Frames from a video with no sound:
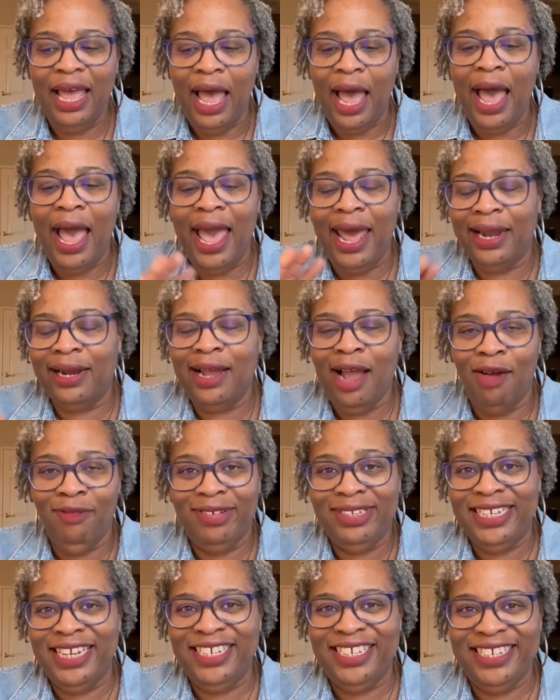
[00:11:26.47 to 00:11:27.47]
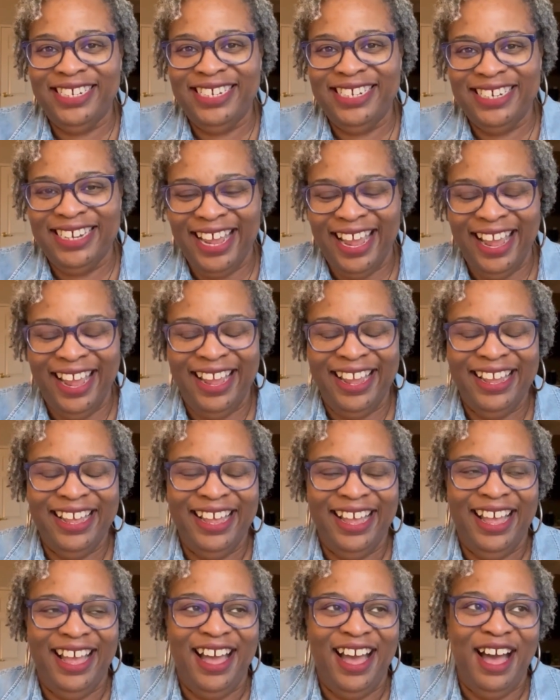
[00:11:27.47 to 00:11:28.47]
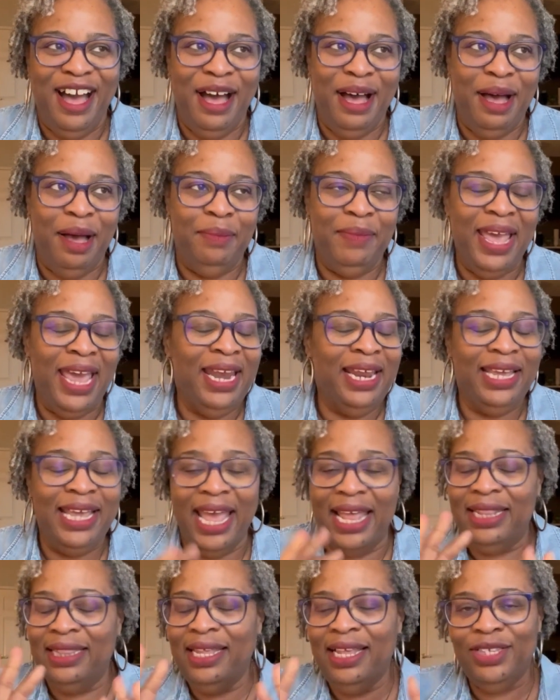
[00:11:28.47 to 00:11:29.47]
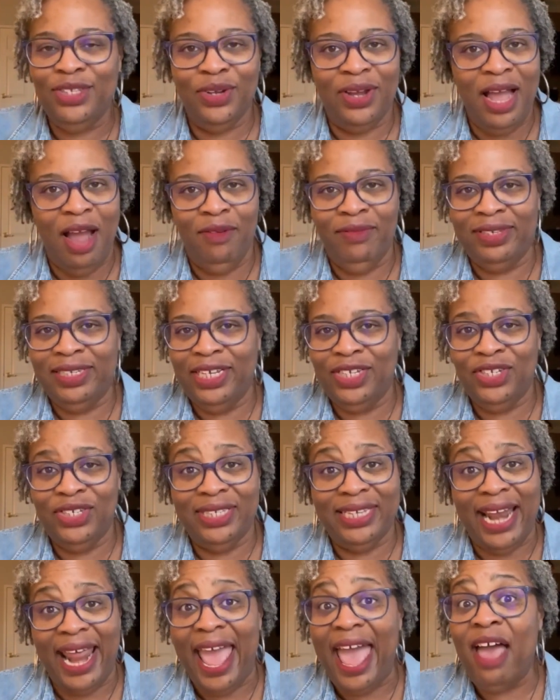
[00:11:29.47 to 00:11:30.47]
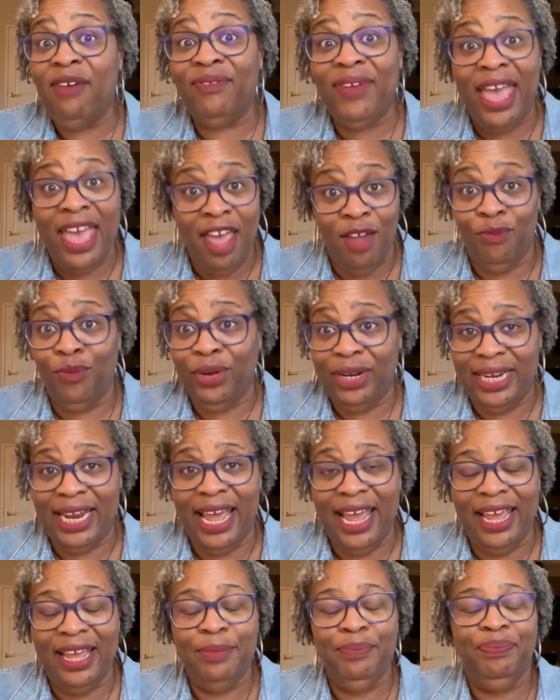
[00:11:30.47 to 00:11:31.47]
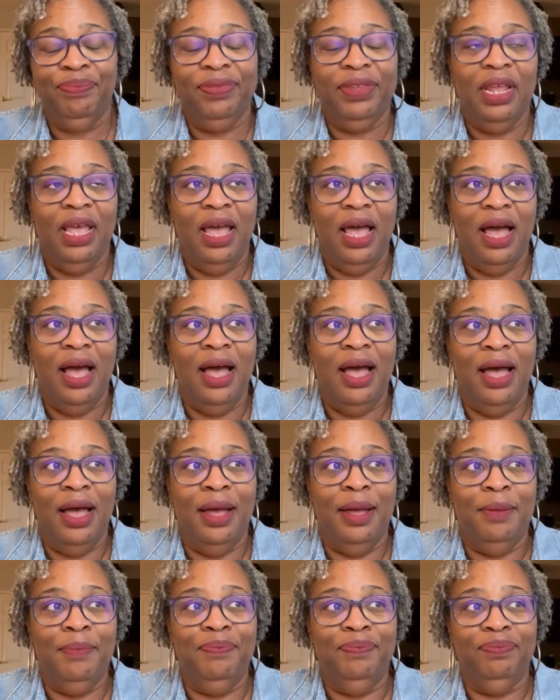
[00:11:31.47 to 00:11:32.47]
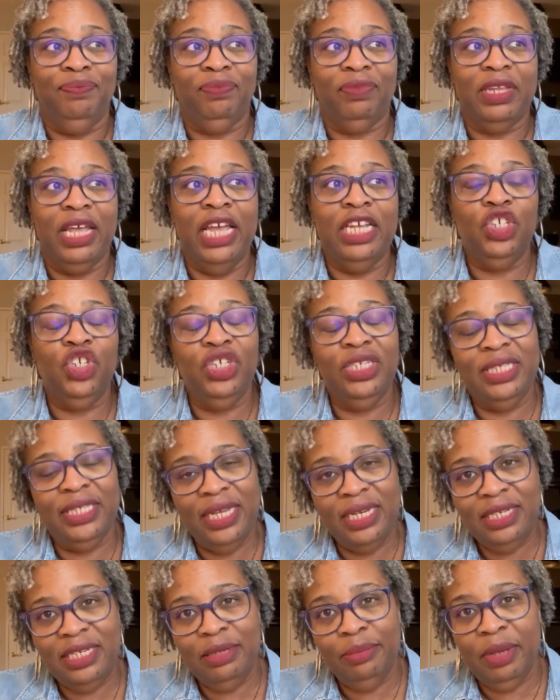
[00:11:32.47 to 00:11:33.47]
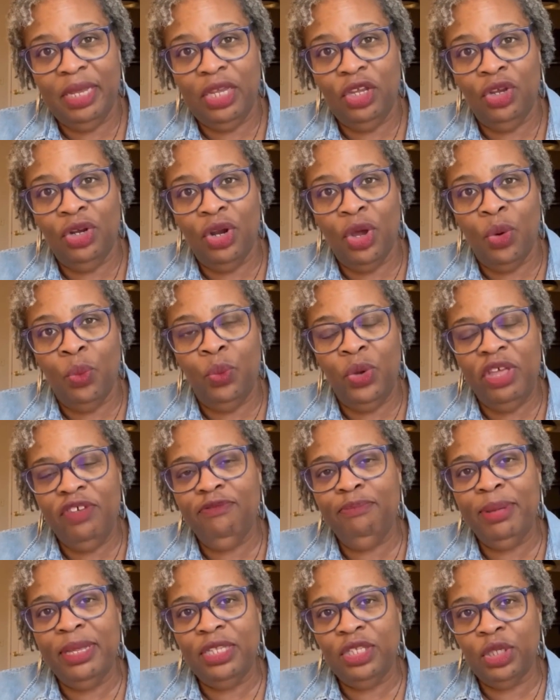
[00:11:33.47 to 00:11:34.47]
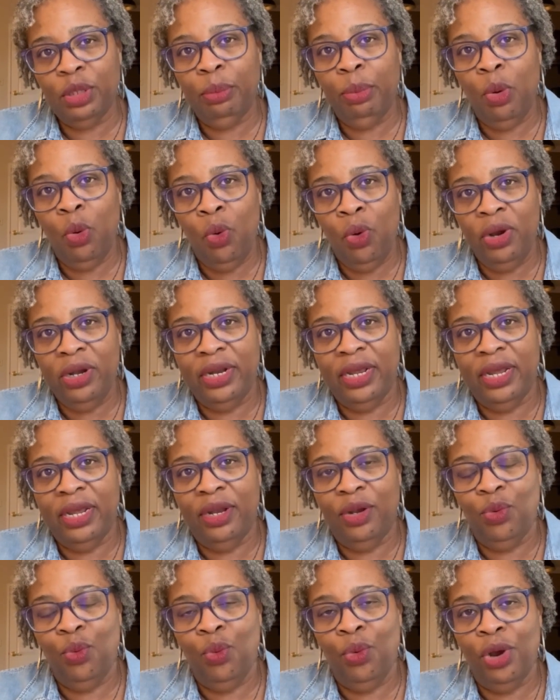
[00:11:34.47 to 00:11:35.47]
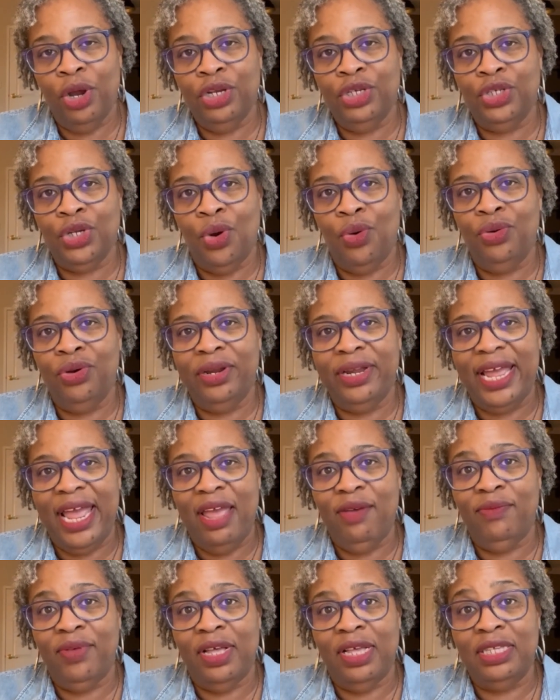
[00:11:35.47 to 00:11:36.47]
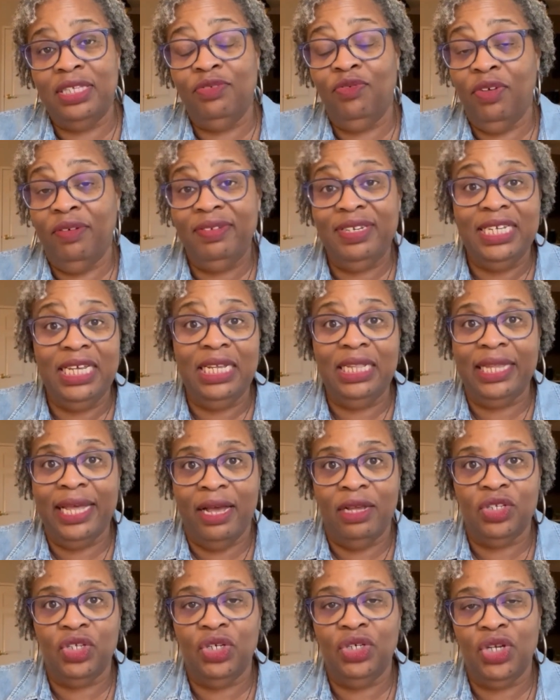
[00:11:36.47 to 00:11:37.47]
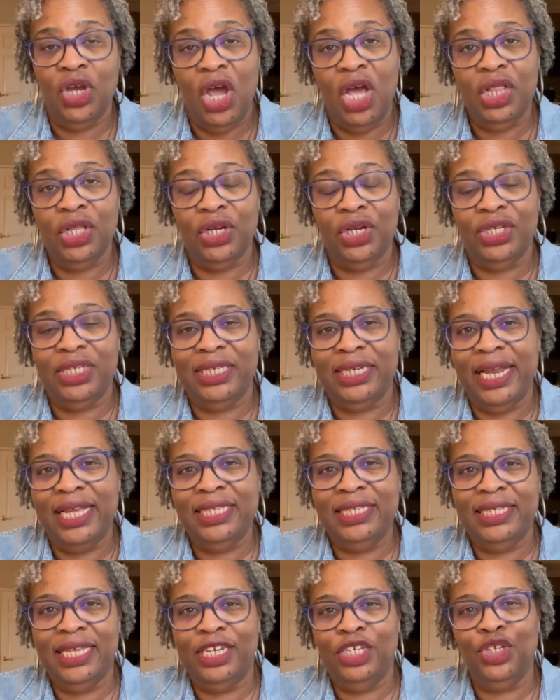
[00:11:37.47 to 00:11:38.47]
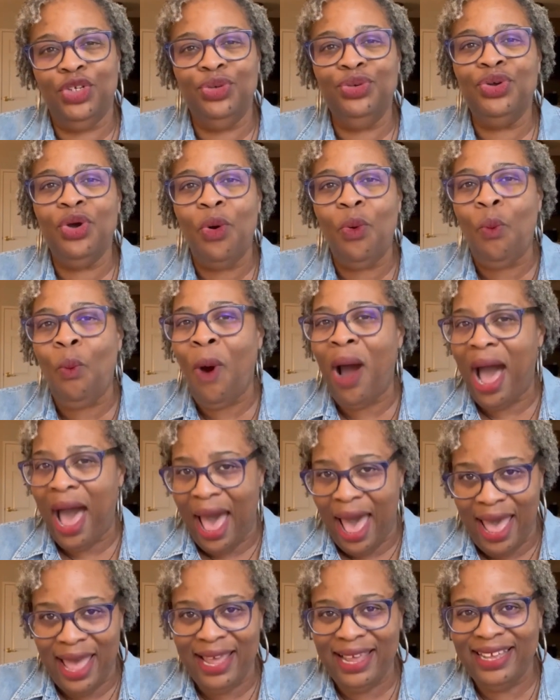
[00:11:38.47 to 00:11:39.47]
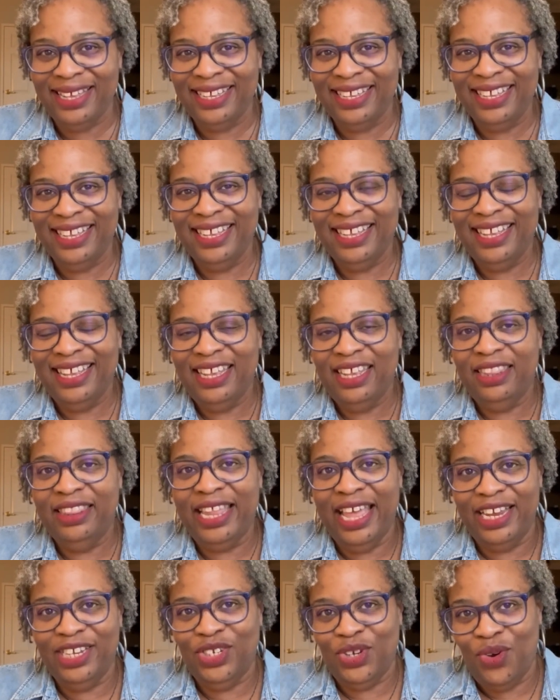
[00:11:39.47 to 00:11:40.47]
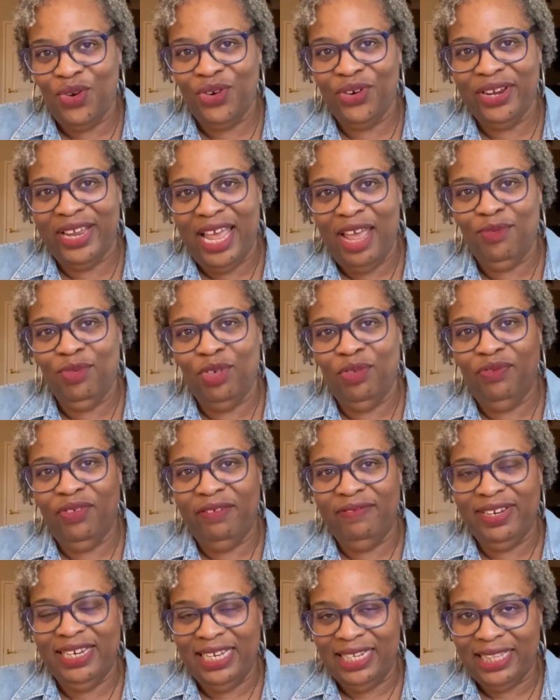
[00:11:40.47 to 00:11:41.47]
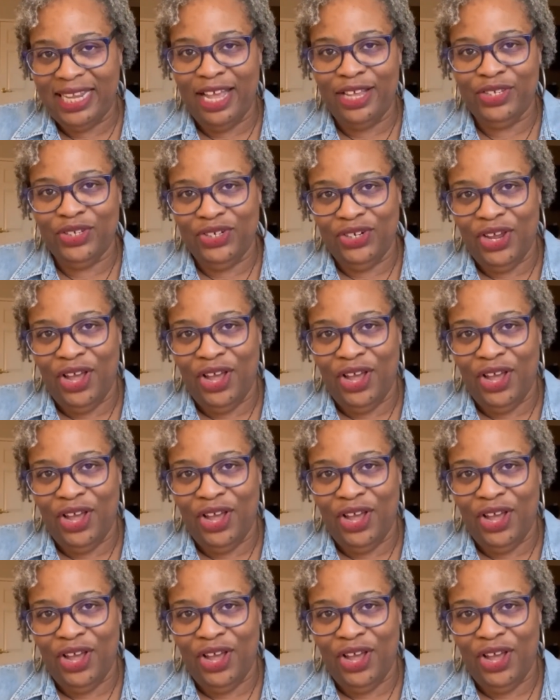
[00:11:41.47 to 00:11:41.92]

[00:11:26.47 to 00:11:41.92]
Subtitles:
I had a conversation today. And again, these are conversations that I have every day. And she said to me, we've been supported where a donor gave us $15,000. And I said, do you know why that donor gave you $15,000?